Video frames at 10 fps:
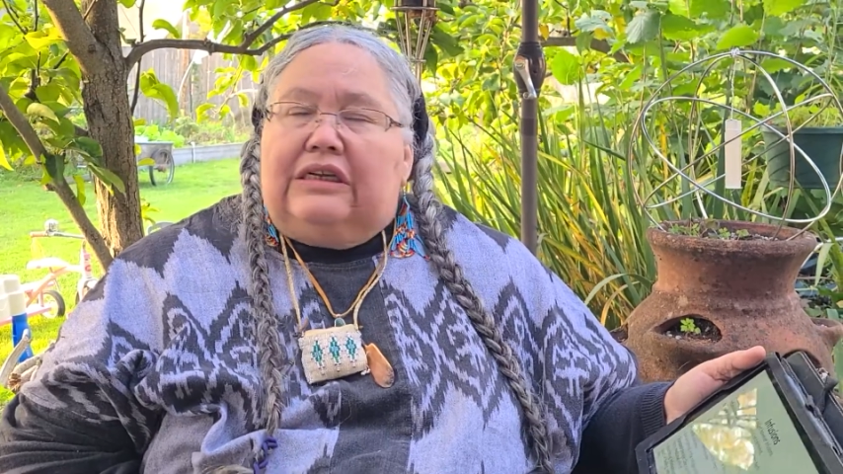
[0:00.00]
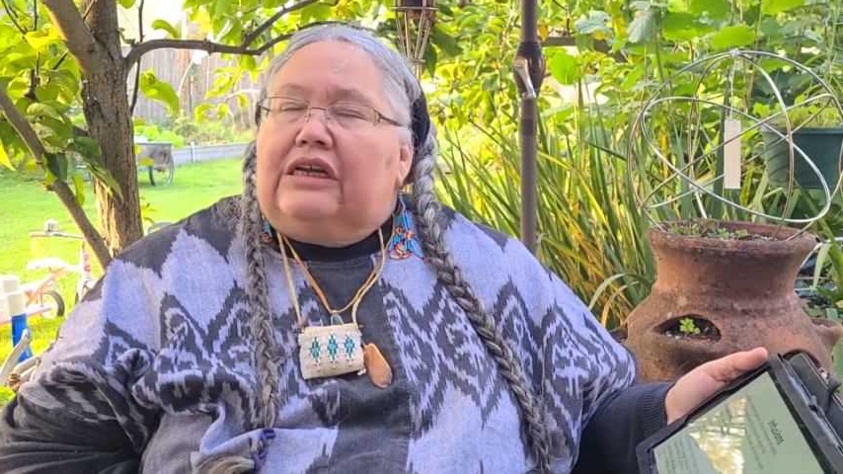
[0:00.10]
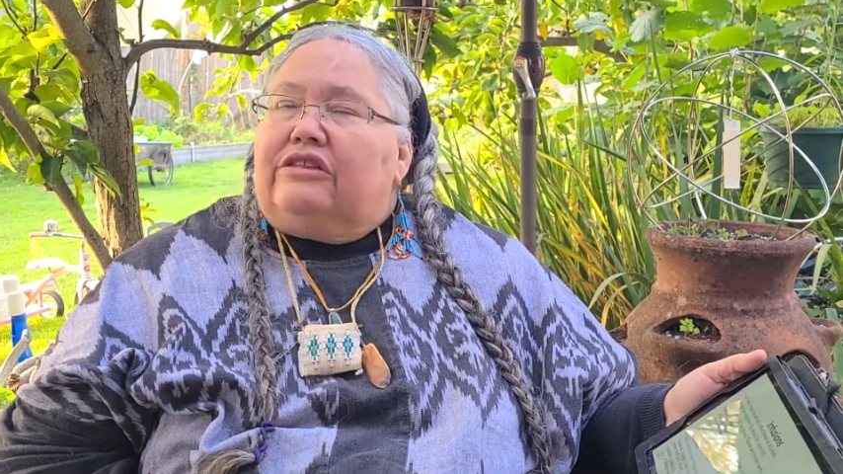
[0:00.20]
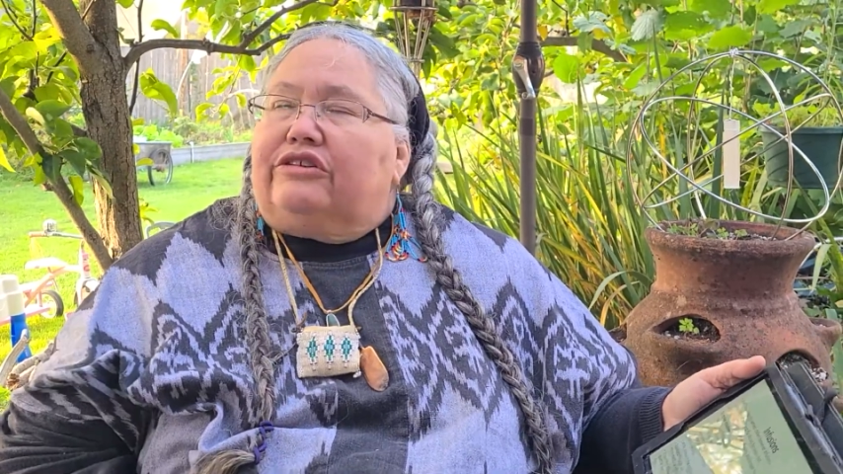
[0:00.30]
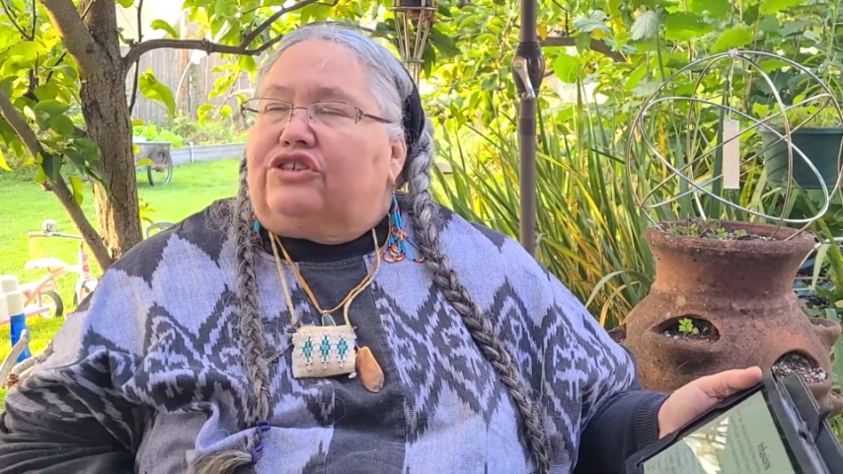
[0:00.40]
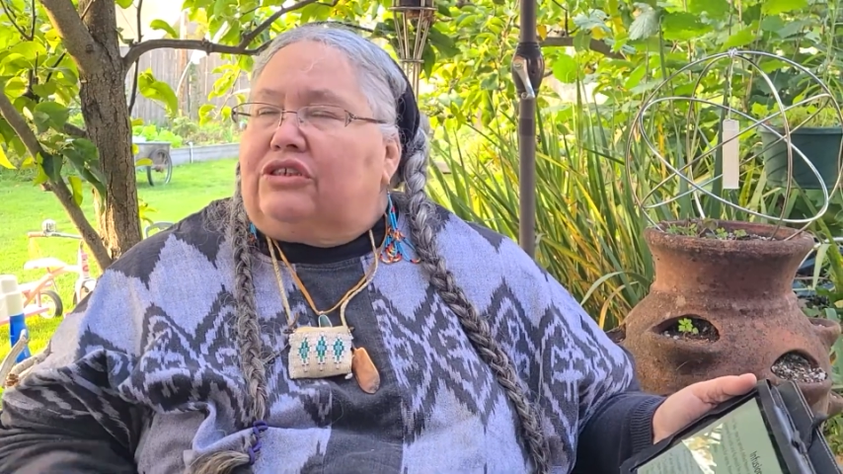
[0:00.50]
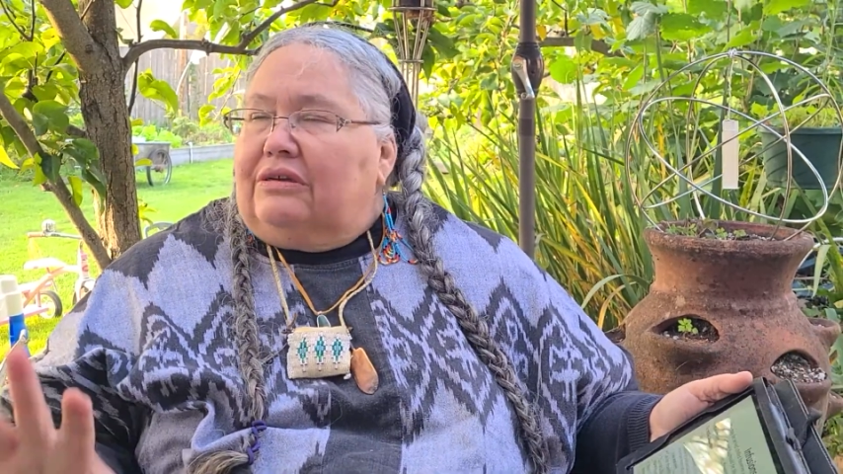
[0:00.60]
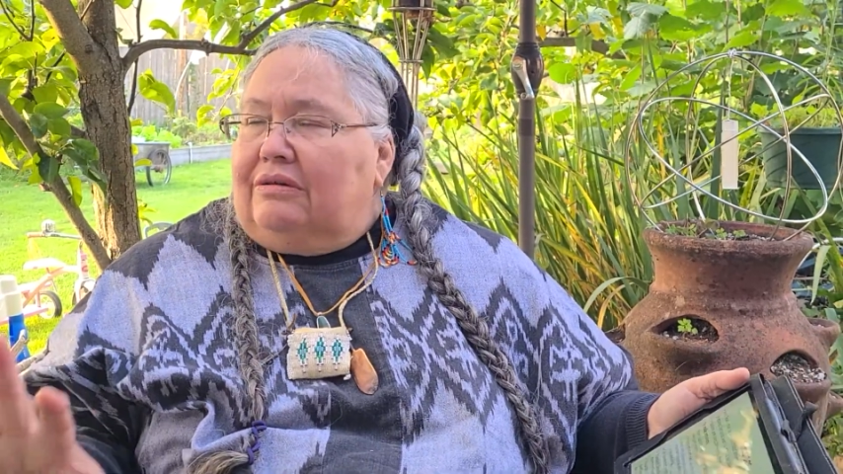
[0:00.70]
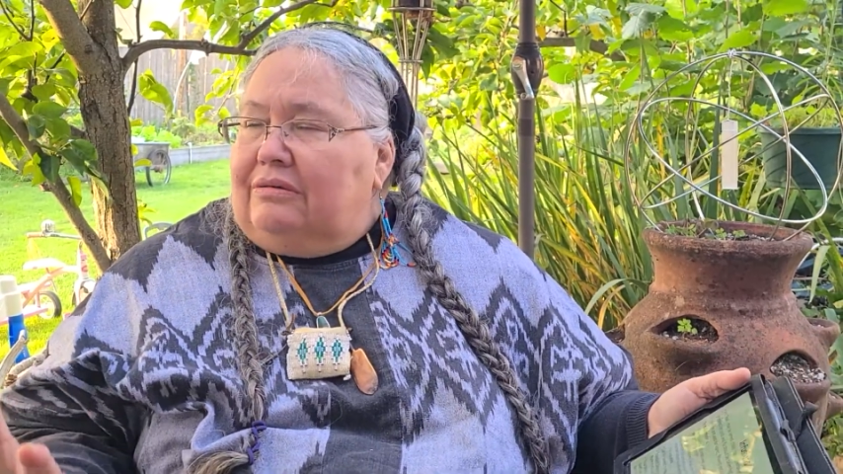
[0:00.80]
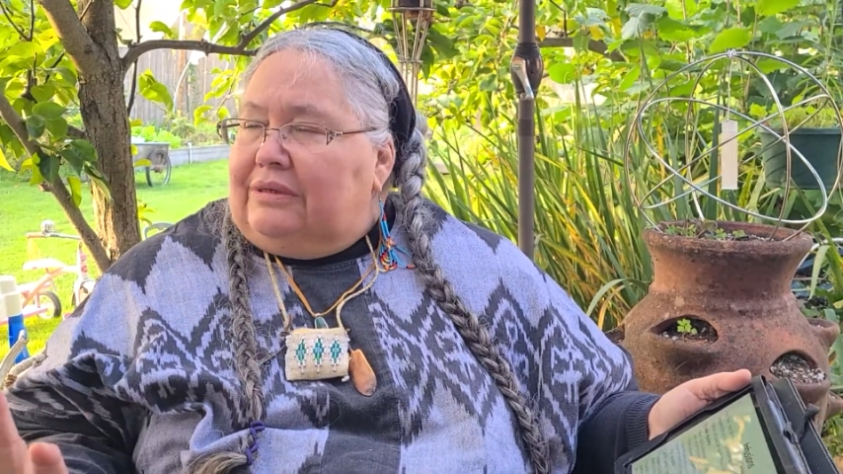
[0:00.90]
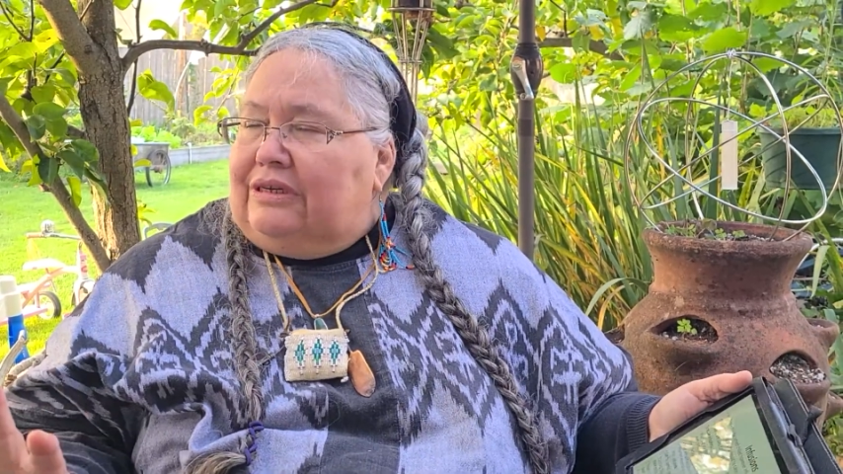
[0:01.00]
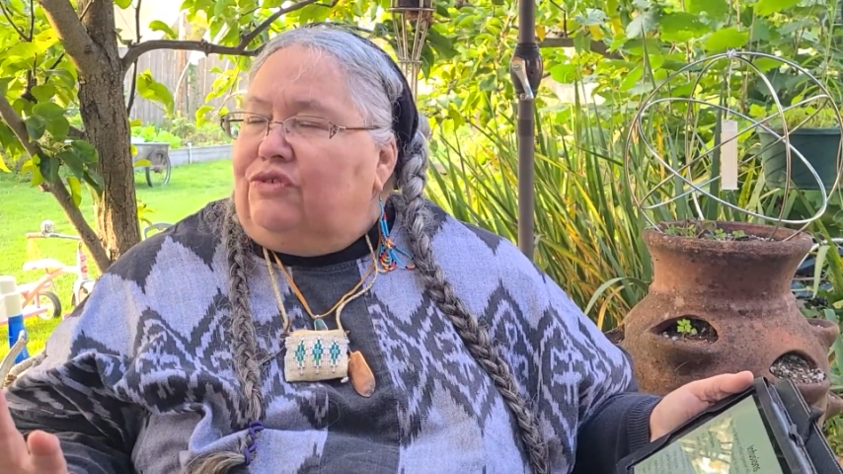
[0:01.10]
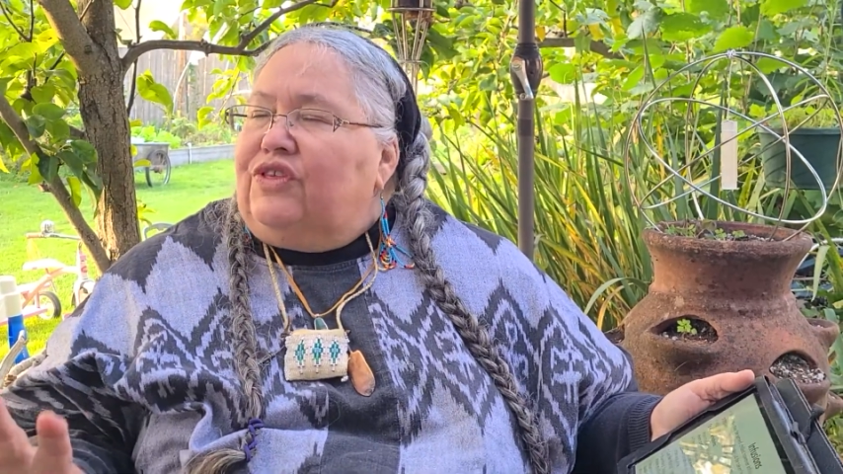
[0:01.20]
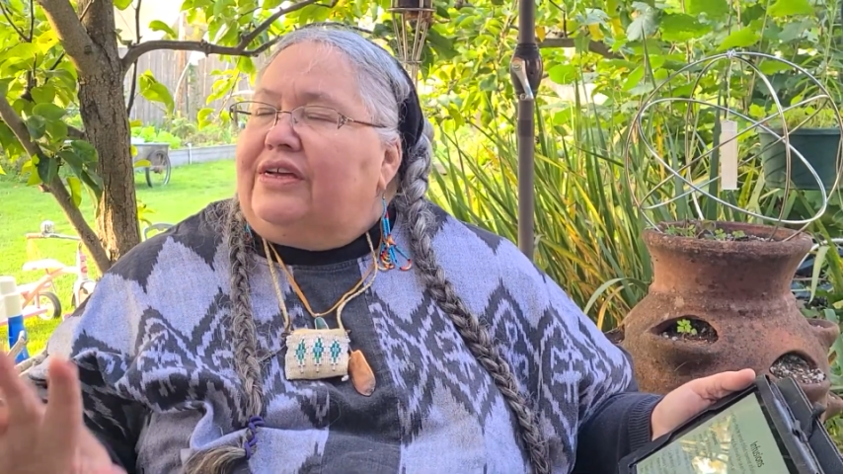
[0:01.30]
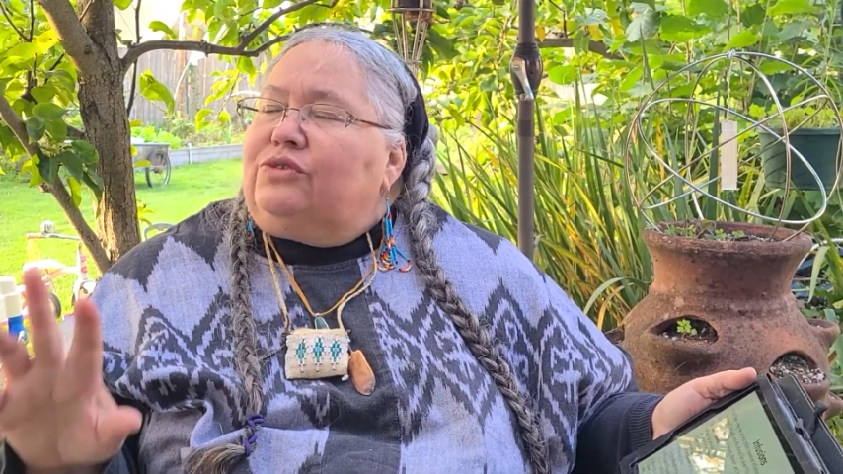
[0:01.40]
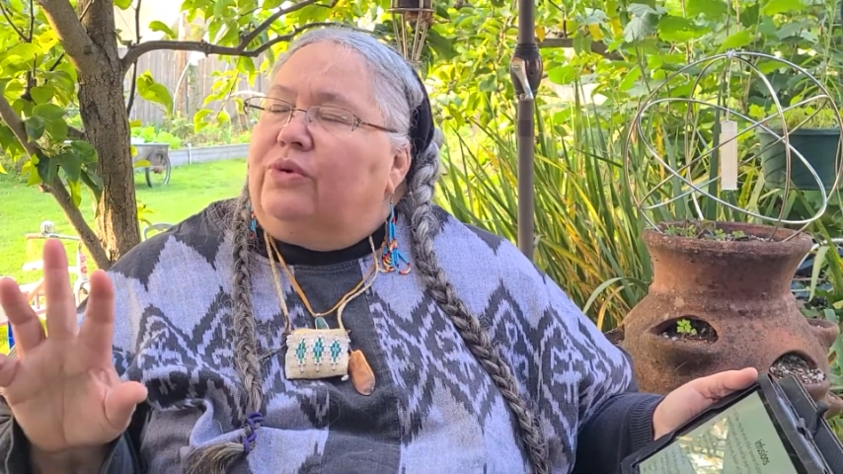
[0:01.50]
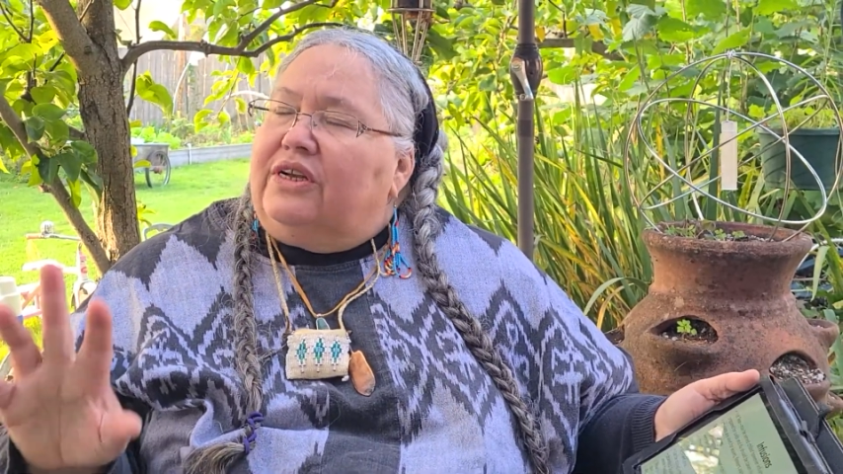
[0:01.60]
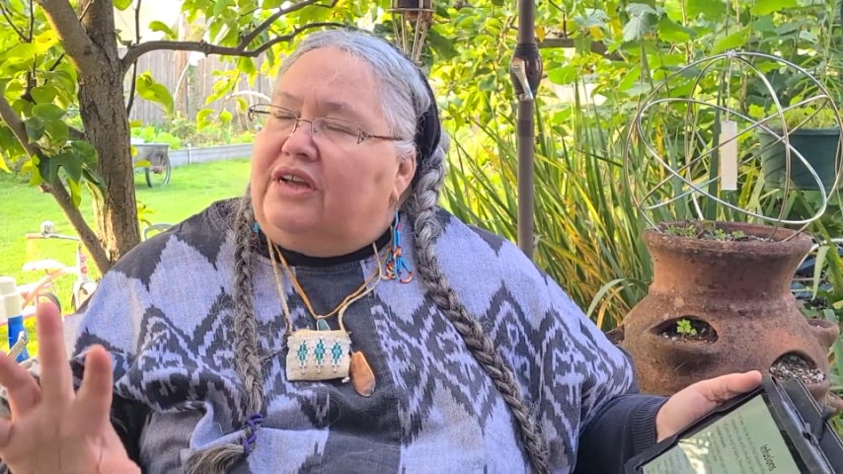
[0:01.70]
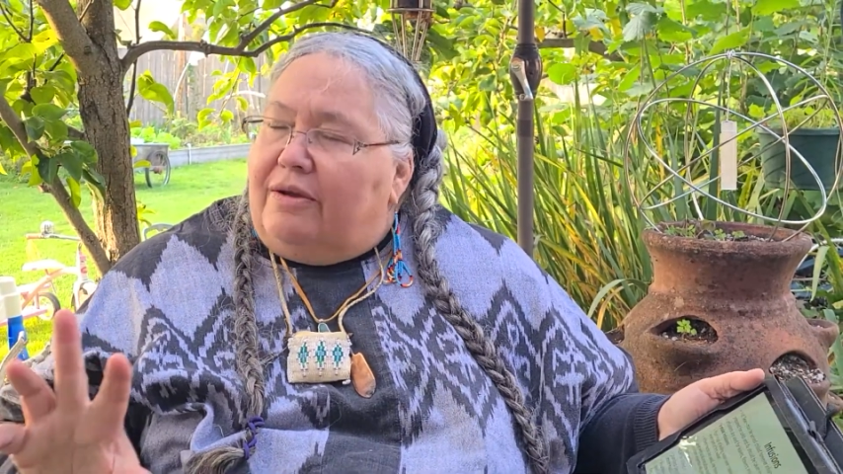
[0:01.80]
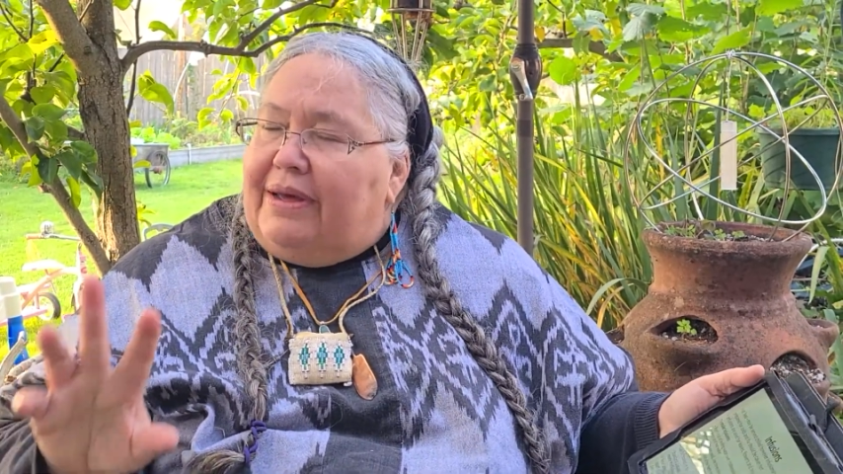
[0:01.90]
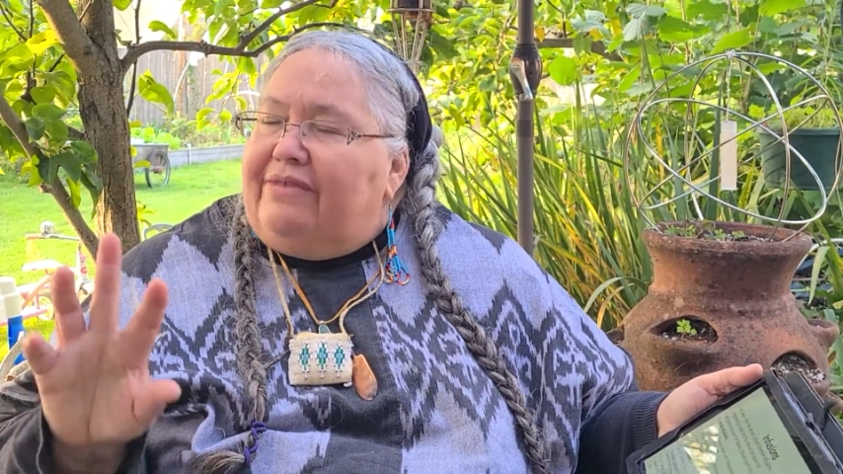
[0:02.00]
there's two things we're going to talk about: